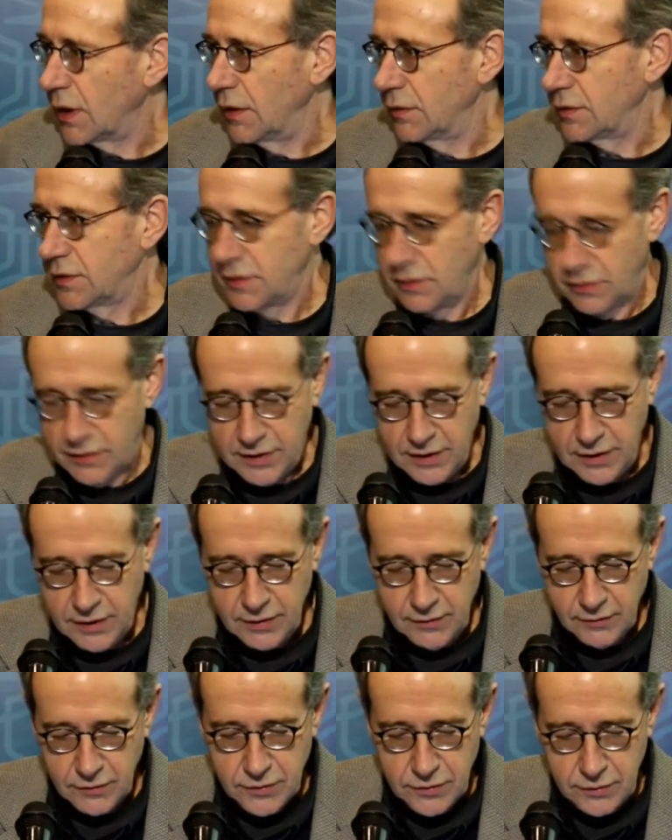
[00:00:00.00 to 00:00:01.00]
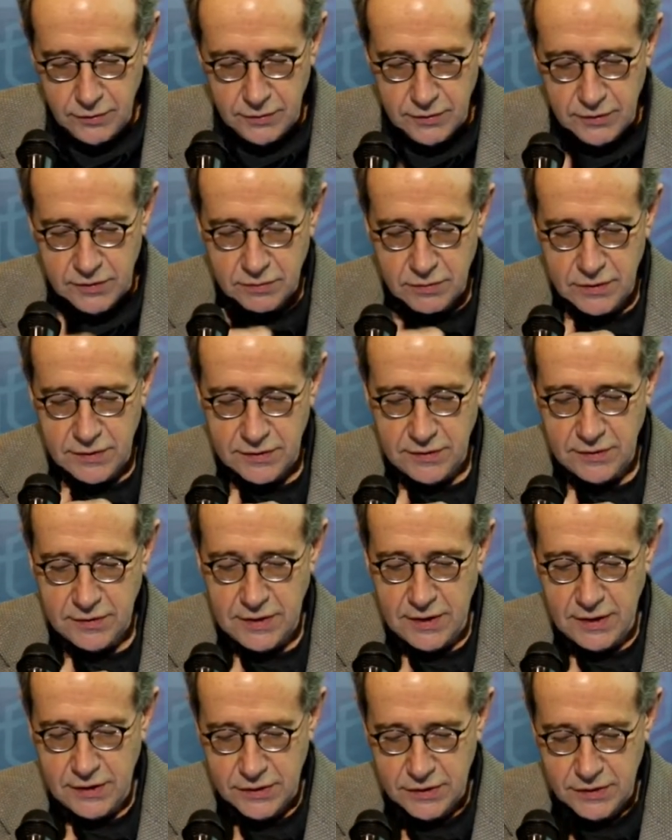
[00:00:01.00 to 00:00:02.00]
I was thinking of Kuno's
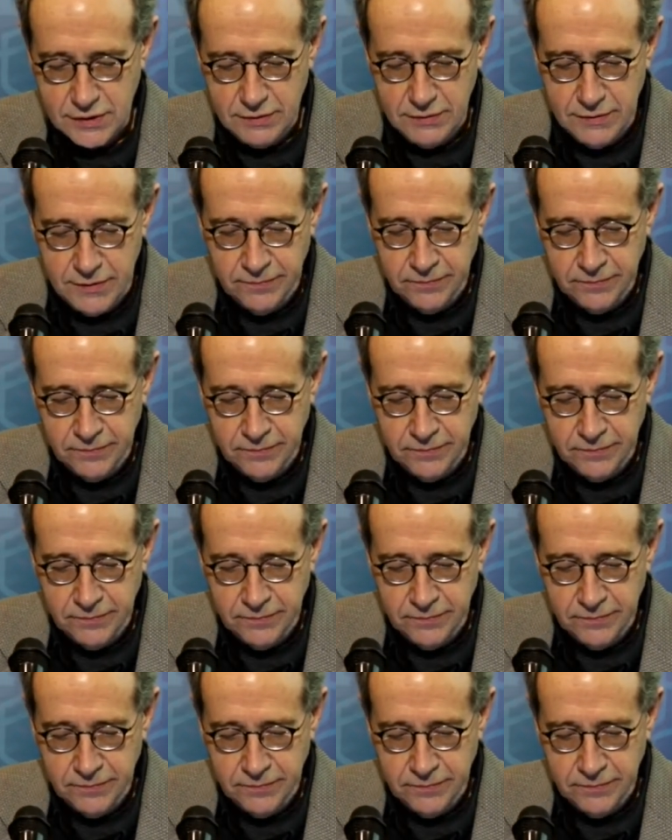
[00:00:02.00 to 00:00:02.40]
presentation.